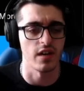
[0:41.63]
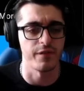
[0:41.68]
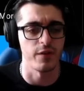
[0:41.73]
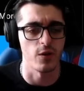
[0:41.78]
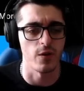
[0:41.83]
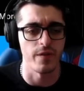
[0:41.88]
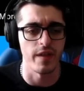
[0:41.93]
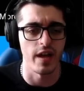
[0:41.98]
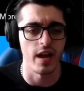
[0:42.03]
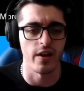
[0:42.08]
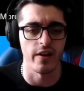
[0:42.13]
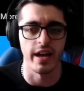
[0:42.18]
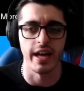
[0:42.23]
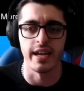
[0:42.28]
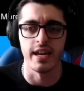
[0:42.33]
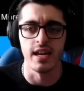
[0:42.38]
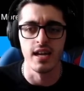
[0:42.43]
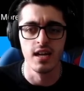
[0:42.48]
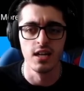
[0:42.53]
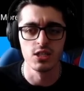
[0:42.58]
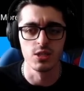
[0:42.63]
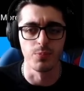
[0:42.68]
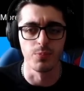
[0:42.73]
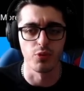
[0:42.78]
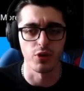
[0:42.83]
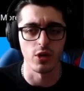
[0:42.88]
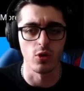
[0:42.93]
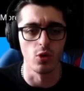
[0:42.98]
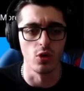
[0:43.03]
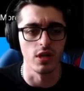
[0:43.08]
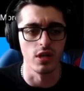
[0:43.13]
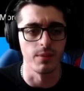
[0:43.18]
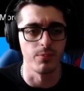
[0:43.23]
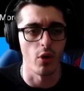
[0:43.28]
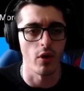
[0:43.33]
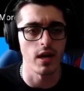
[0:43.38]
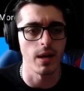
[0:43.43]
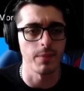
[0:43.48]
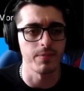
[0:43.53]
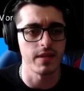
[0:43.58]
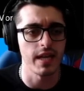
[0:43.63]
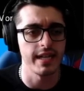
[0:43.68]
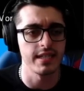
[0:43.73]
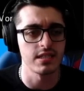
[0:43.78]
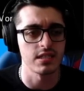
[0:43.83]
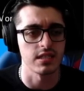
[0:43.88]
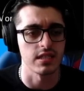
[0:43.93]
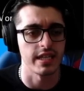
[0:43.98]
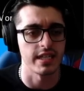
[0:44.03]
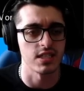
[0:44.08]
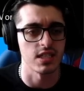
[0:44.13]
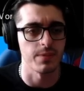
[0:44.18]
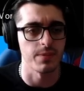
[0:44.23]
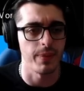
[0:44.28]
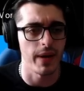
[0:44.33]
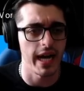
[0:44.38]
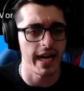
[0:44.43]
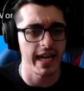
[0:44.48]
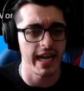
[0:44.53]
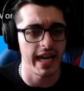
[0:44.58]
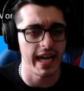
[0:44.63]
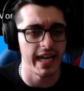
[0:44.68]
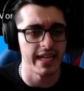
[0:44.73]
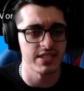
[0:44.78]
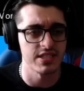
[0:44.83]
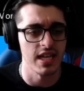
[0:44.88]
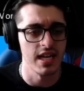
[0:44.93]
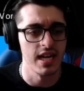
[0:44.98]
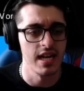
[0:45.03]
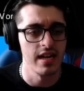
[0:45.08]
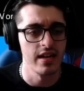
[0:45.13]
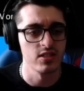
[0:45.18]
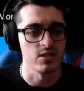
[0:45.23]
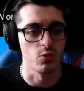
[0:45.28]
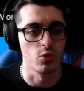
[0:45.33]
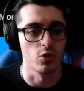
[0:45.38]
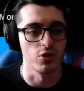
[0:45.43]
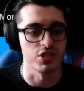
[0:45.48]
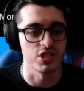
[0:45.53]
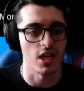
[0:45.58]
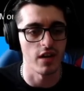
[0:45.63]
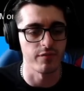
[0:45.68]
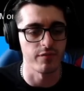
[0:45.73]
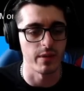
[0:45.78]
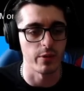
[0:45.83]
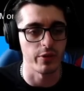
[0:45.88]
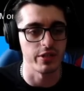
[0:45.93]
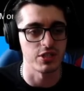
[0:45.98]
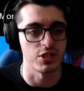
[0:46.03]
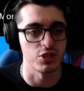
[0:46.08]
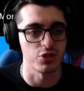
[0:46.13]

here and there and some pretty cool and important updates, links to the podcast, some cool stuff from my recent